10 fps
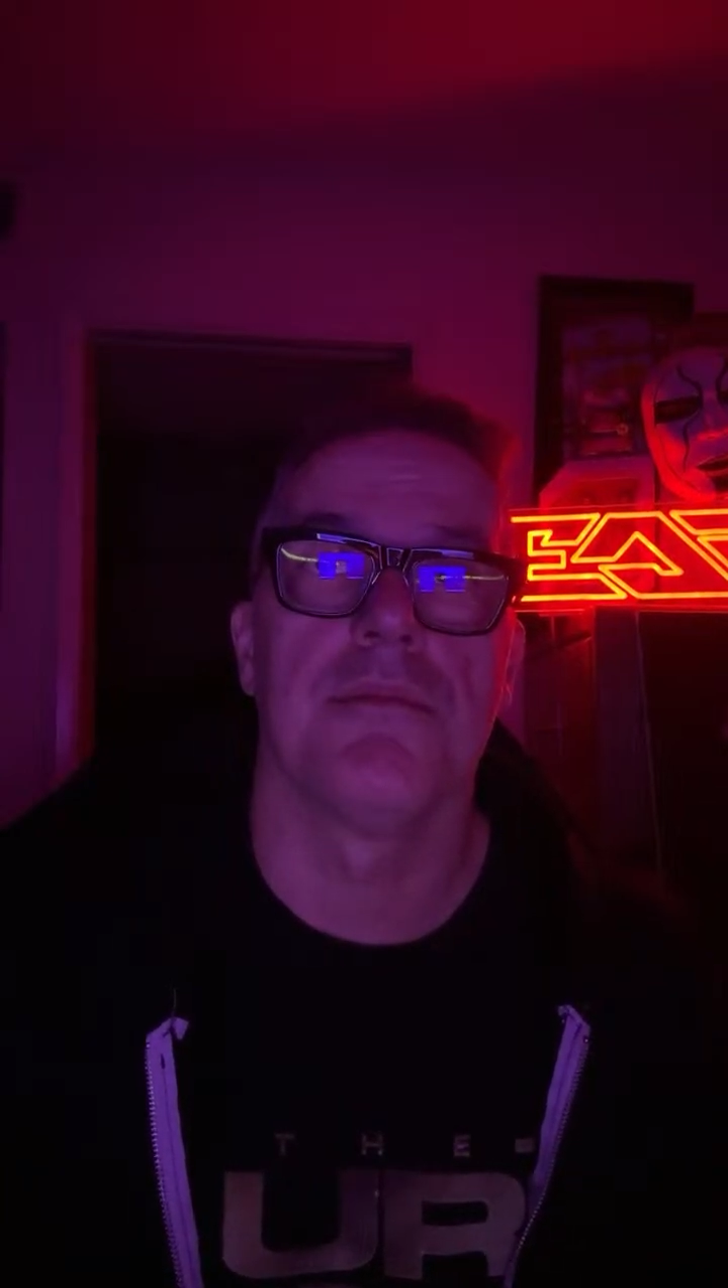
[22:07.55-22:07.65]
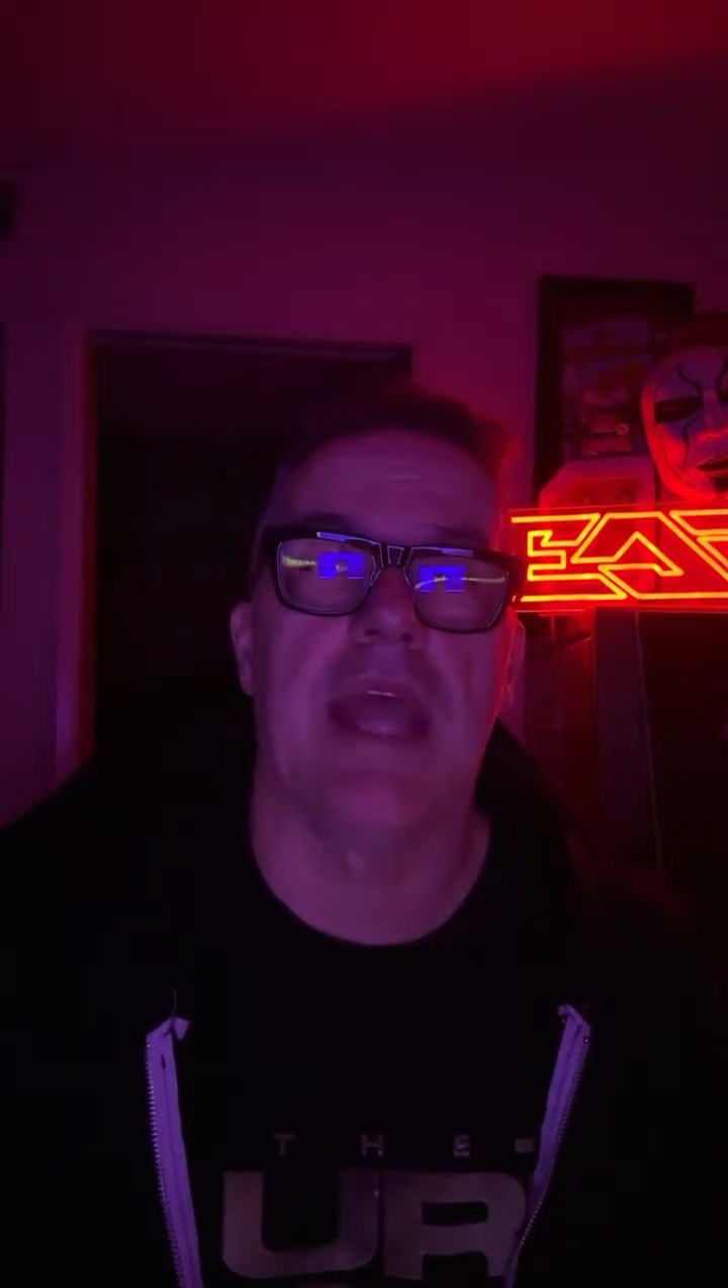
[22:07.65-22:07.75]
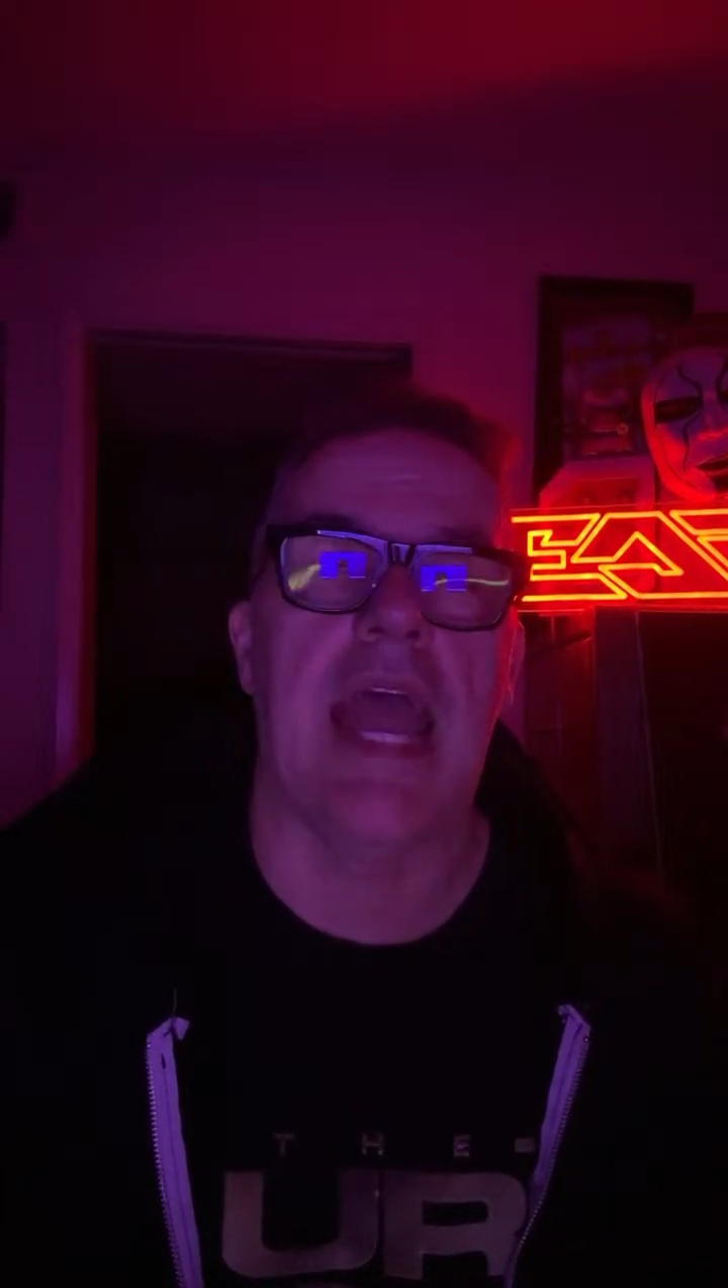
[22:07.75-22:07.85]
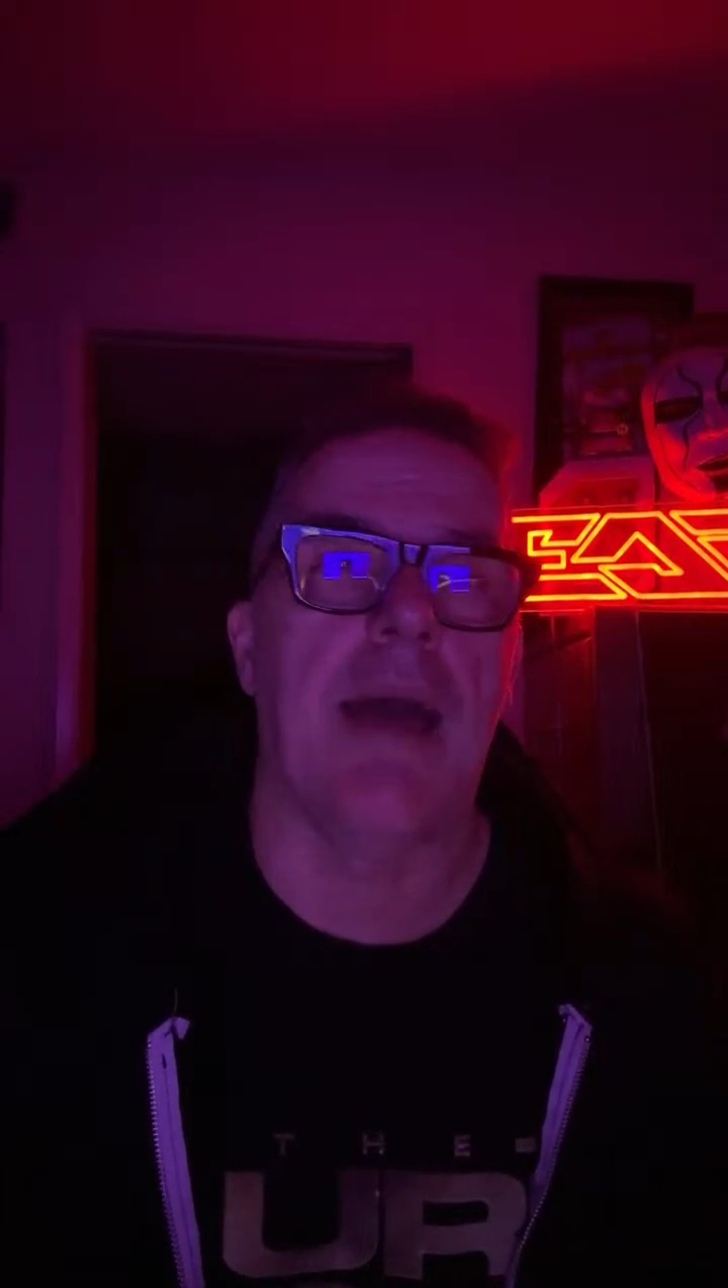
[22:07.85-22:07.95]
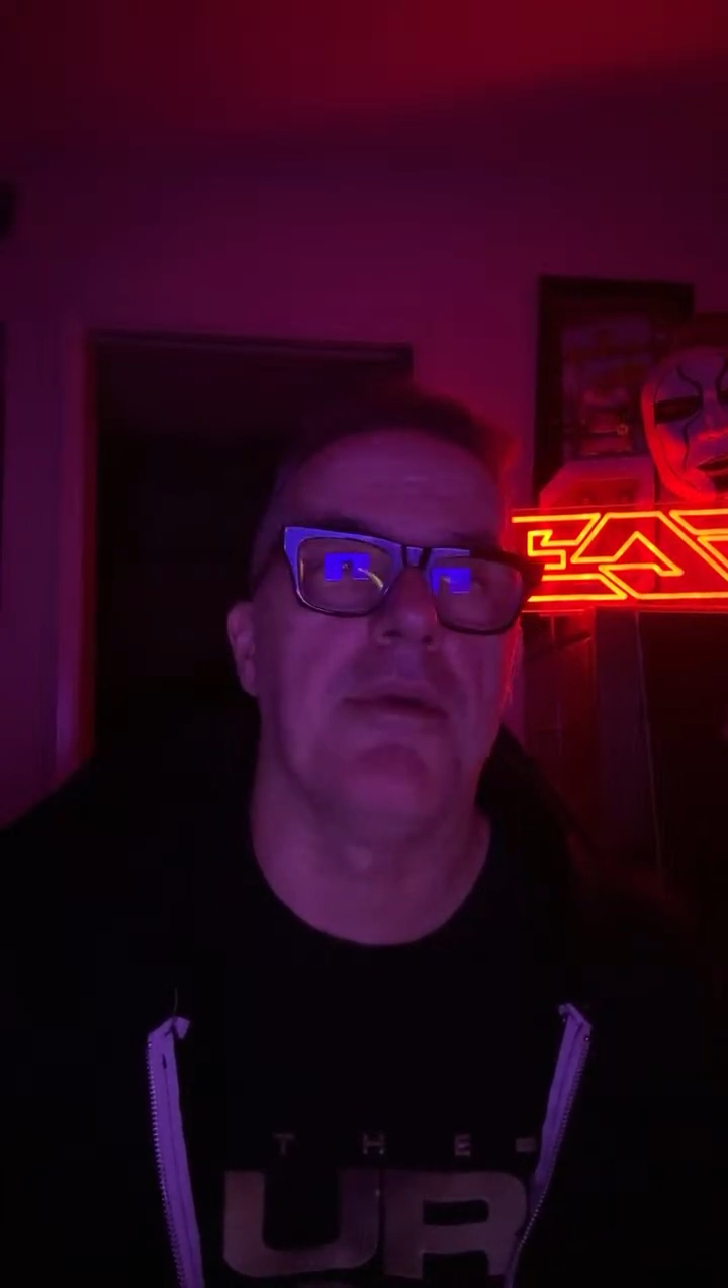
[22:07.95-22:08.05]

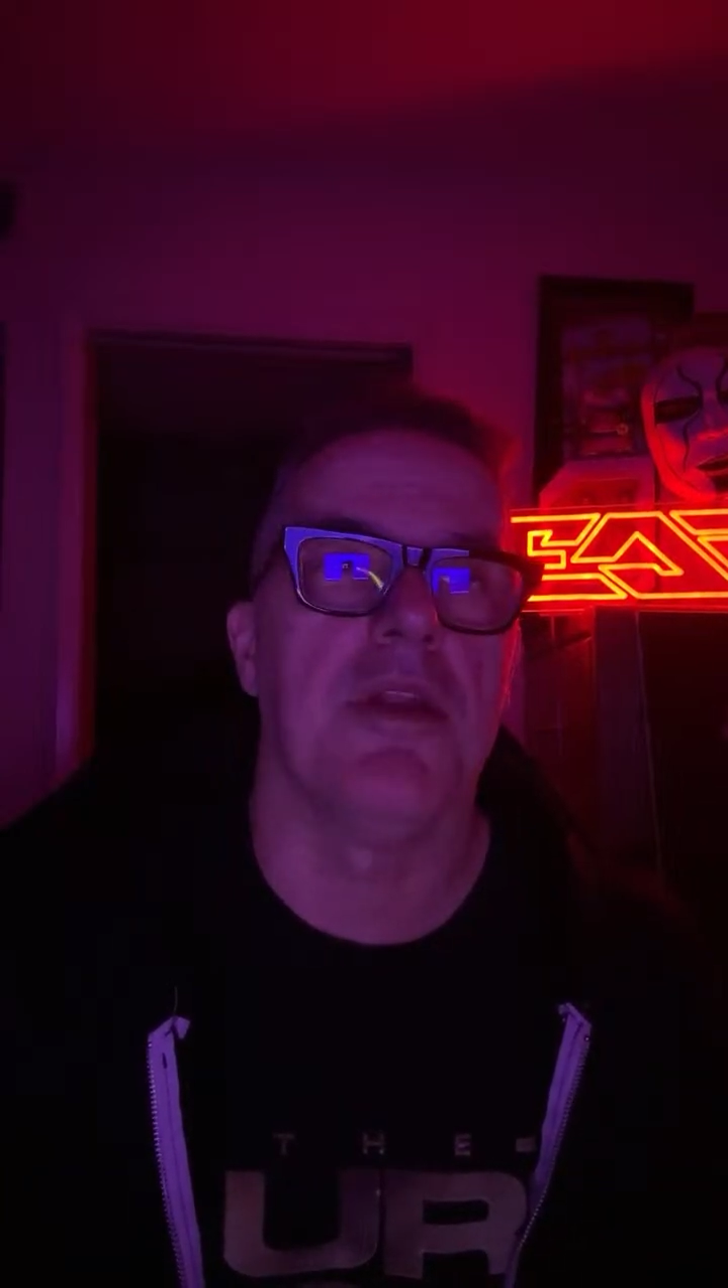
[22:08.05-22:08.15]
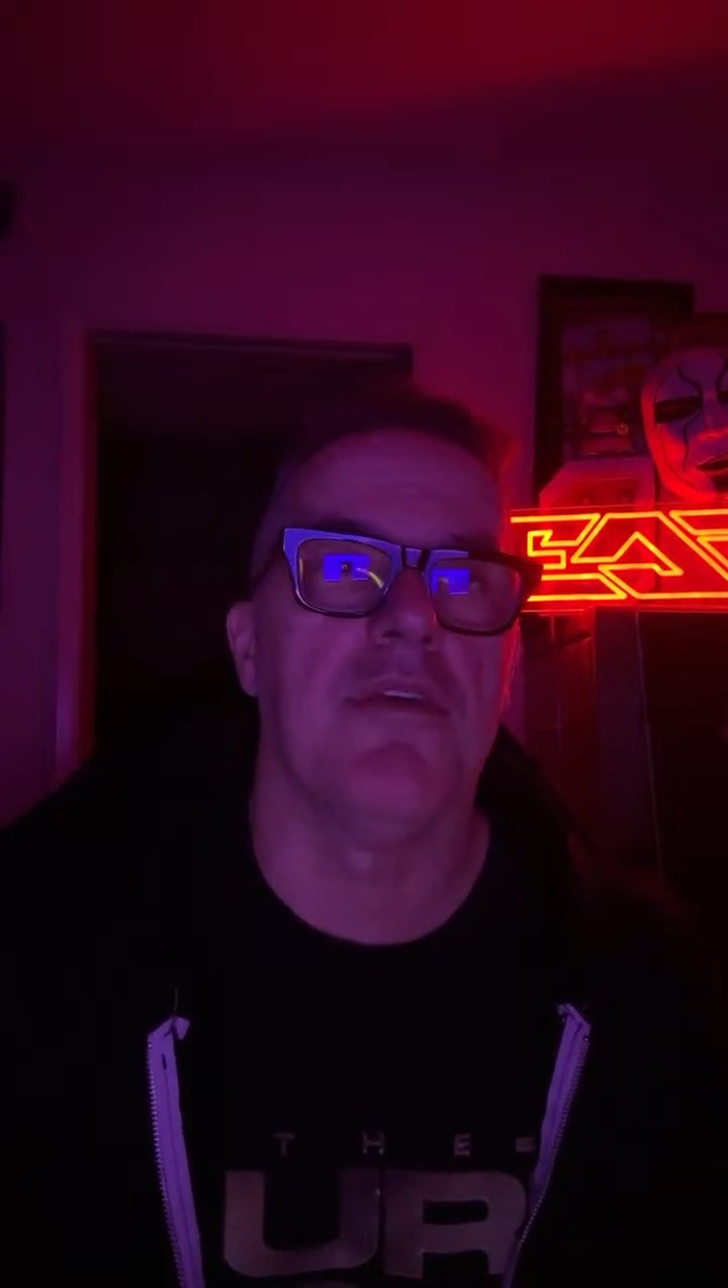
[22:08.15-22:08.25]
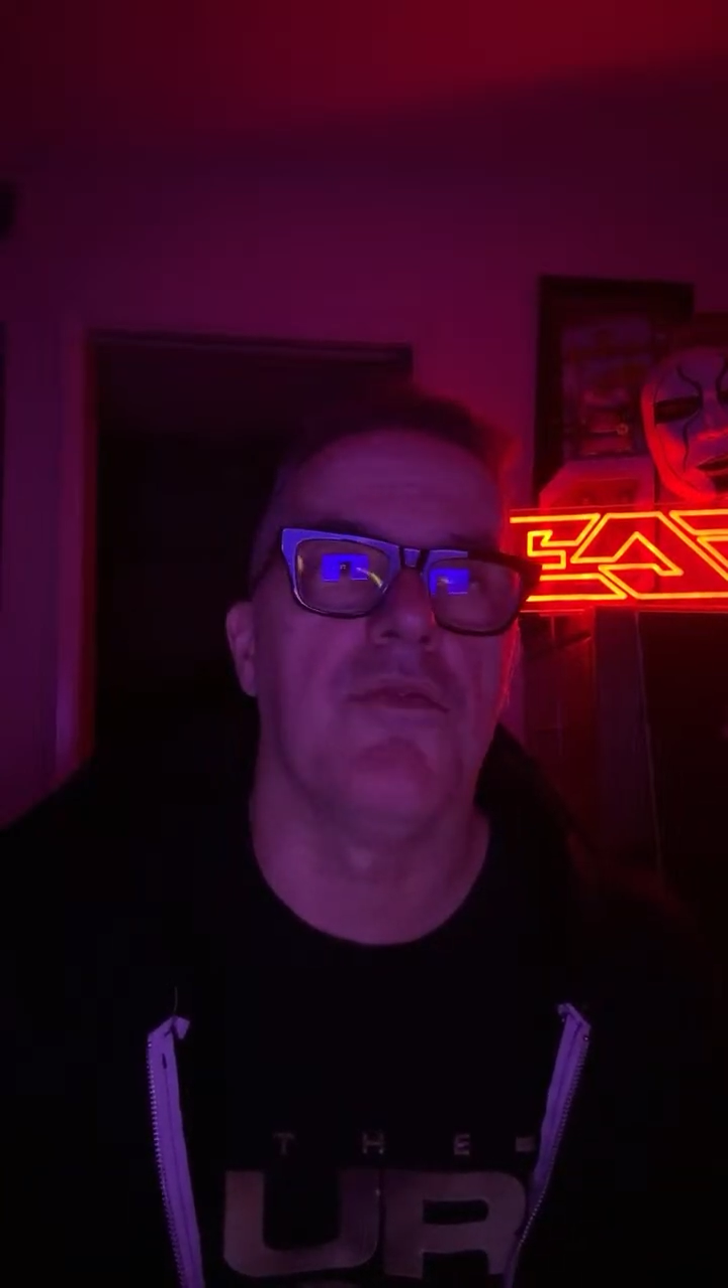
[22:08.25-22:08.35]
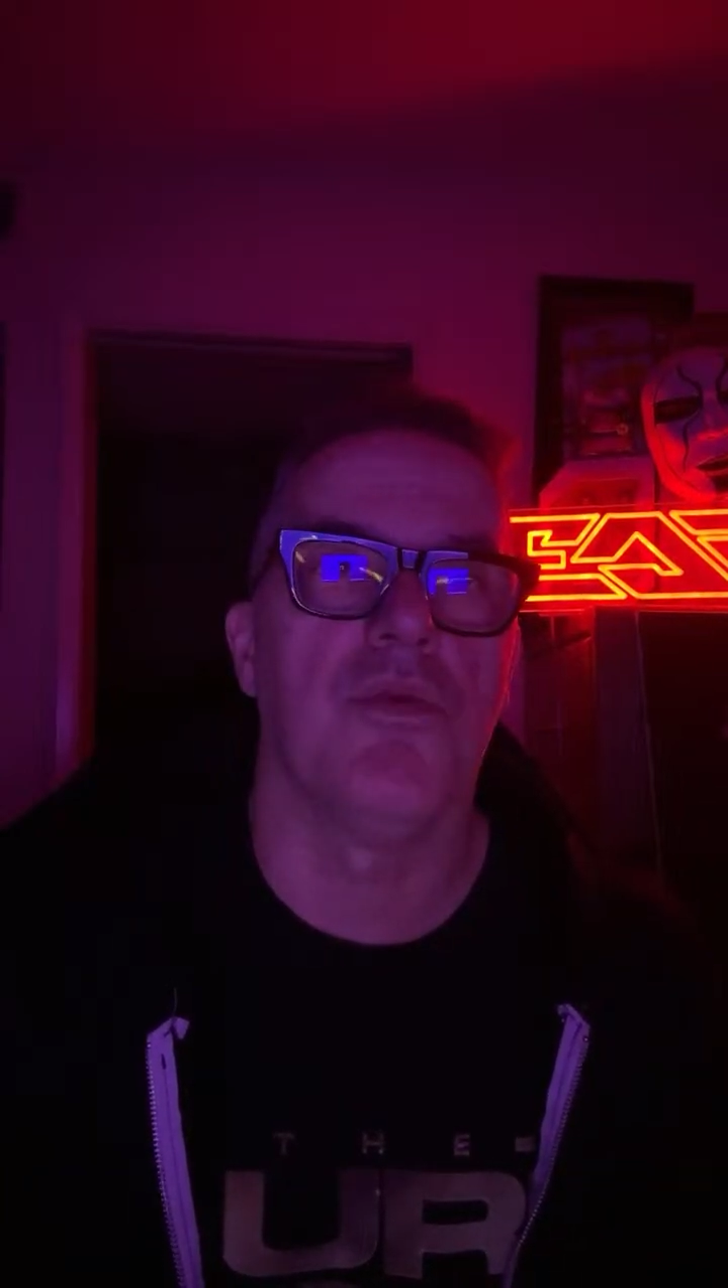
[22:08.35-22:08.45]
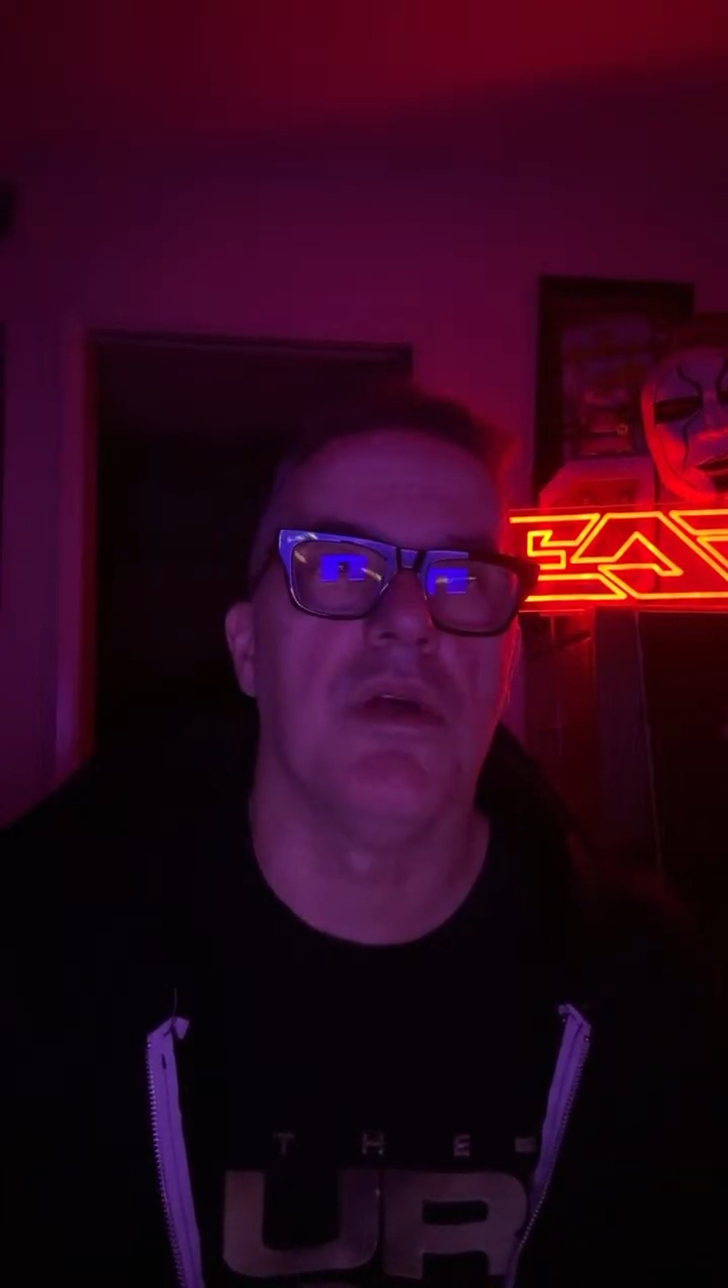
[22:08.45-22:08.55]
habit
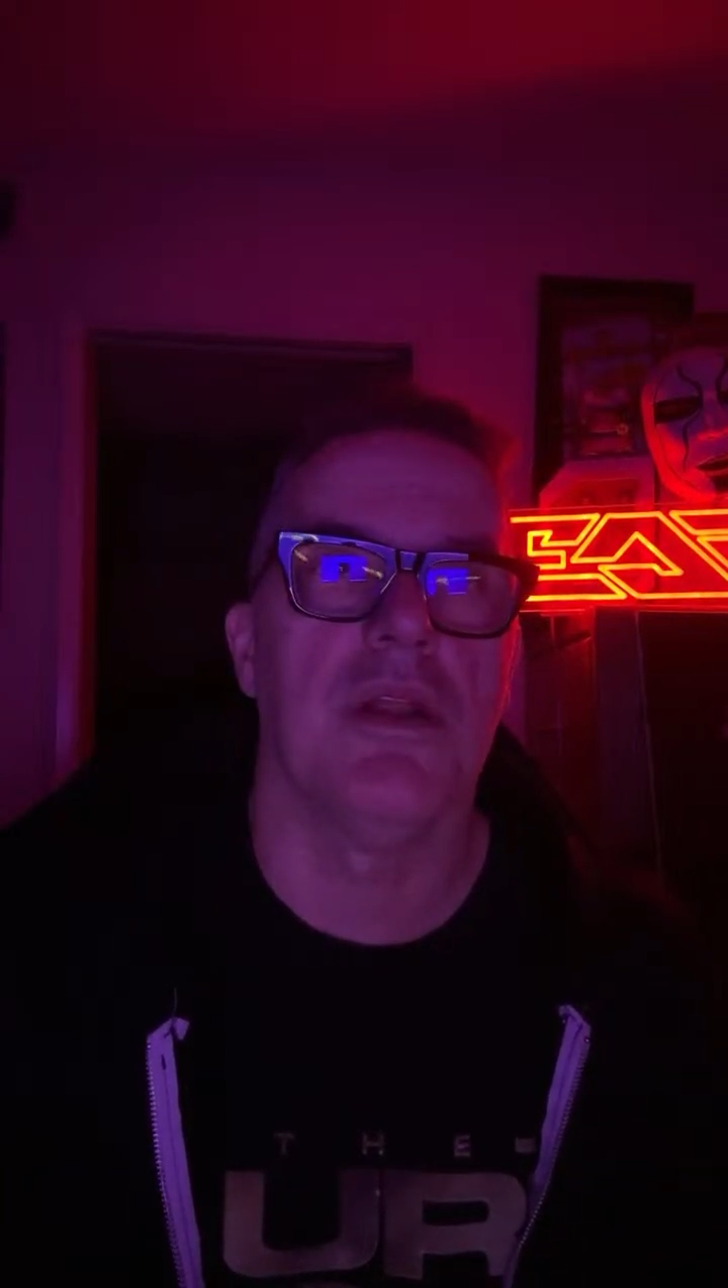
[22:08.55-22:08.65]
of